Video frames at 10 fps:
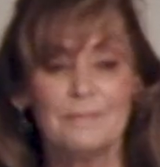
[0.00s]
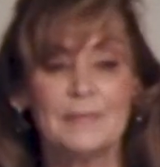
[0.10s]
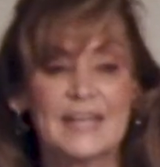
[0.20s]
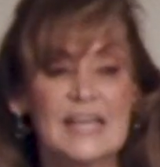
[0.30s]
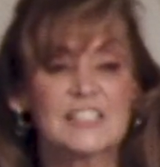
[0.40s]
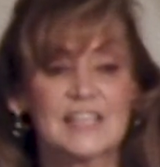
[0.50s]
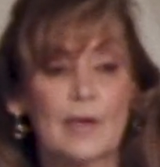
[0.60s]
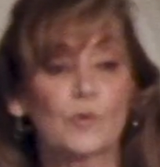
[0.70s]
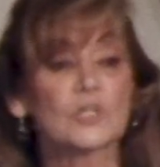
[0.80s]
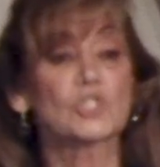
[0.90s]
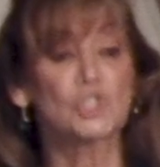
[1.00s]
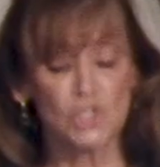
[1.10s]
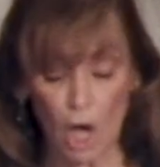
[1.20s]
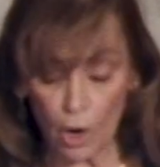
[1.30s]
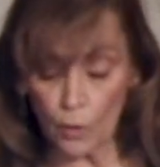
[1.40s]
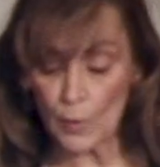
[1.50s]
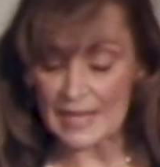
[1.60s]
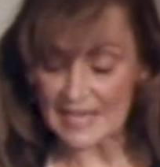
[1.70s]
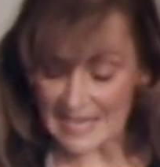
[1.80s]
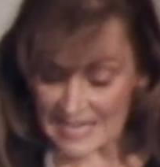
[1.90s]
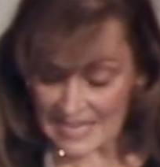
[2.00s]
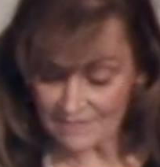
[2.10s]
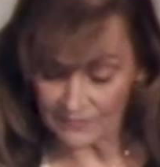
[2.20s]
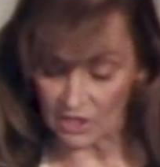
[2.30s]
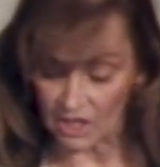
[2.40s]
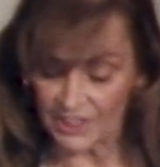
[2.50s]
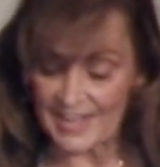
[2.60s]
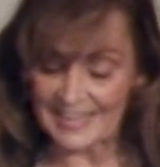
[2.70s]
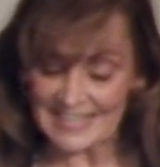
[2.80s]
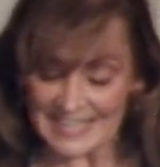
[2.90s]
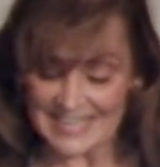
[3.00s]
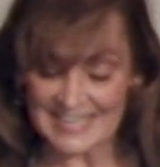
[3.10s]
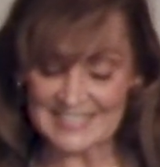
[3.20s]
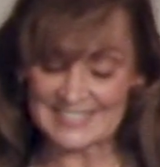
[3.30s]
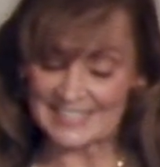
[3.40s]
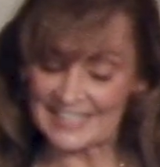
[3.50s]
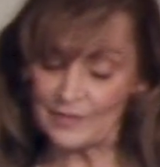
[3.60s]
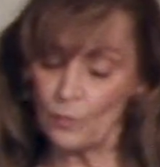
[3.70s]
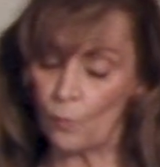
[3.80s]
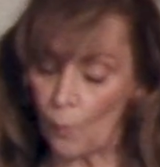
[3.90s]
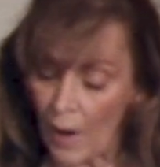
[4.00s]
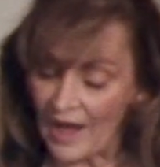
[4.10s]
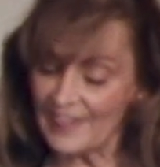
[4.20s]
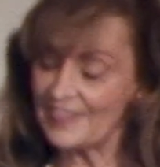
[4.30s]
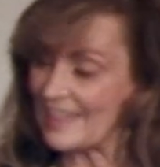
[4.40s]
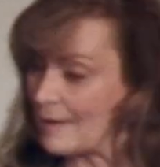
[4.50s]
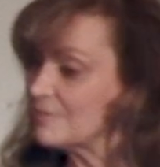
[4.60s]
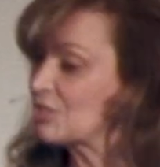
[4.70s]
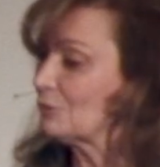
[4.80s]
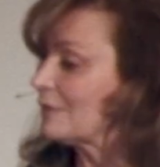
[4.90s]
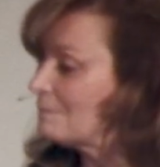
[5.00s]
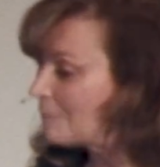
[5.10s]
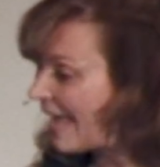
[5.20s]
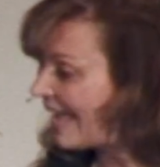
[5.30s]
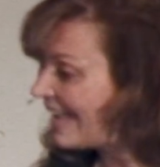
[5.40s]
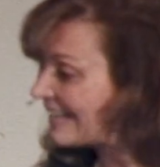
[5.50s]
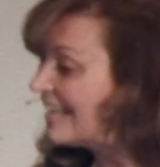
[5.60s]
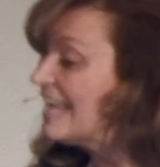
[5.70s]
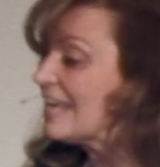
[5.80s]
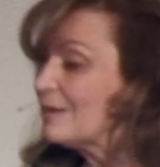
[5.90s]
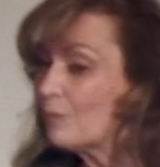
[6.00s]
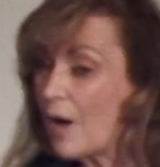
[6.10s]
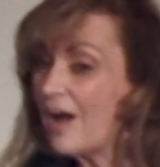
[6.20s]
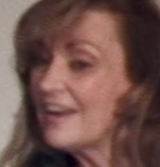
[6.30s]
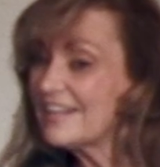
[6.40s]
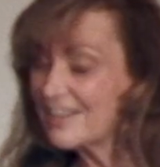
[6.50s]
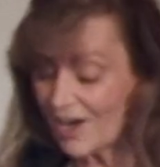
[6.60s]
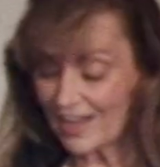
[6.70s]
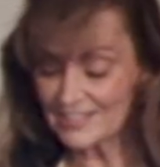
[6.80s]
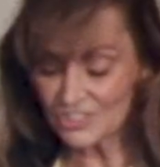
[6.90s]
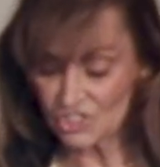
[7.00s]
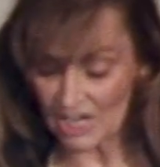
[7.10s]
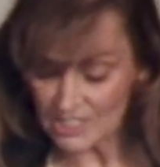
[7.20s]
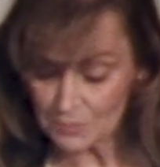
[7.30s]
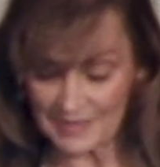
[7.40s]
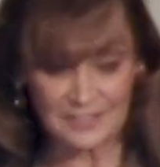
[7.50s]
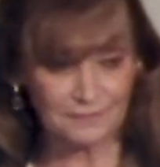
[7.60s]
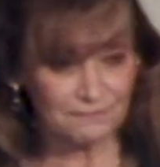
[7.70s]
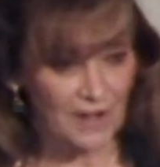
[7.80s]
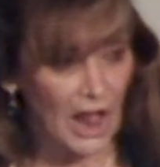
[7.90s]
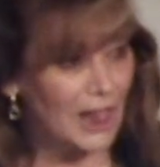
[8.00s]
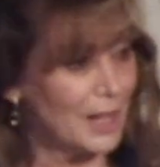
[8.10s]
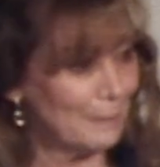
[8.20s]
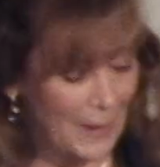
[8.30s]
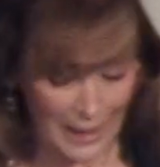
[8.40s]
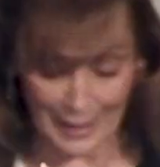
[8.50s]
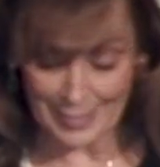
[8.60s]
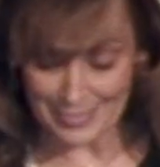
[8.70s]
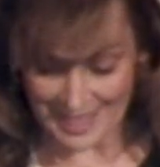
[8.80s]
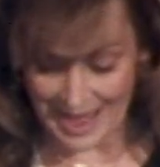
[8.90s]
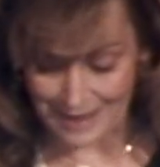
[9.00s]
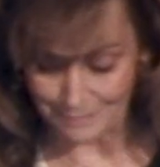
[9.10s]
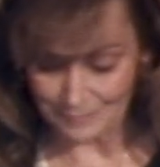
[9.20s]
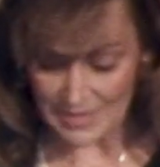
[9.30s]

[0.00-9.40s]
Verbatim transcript: Because they were so evil that he didn't want them to repent. He wanted God's judgment to fall upon them.